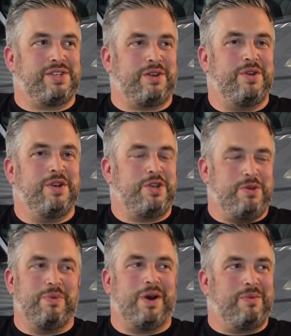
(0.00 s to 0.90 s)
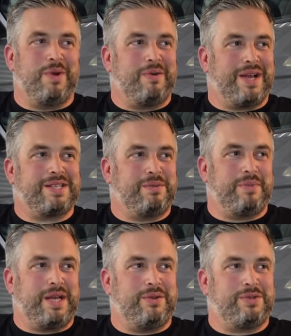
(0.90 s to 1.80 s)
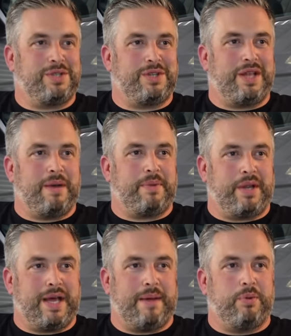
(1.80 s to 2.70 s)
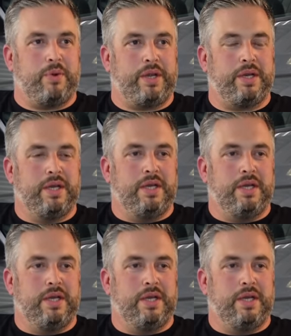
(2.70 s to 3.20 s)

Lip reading: So you might well get somebody else to do that. But at that point,